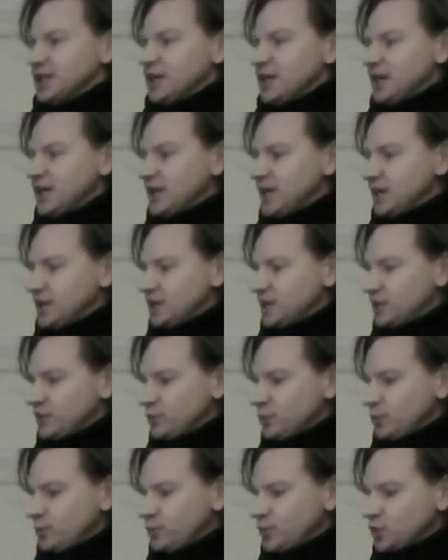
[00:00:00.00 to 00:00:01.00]
And
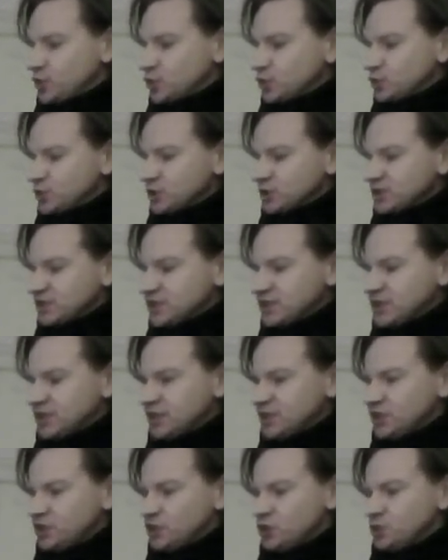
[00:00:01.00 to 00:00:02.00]
we want to
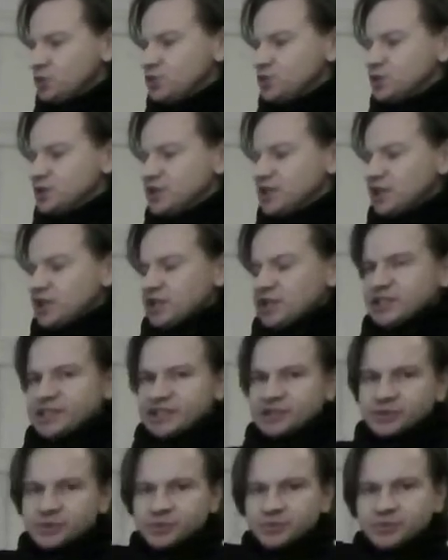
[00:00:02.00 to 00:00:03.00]
continue to
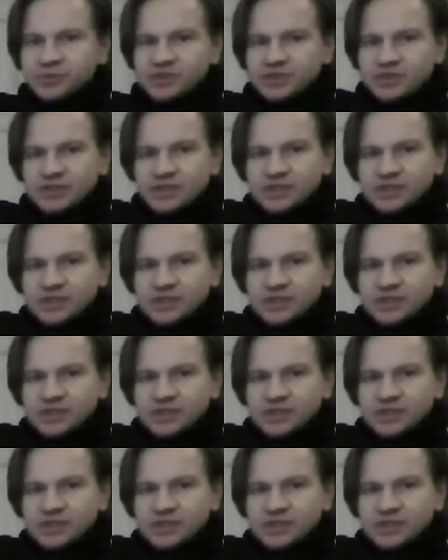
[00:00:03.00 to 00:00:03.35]
include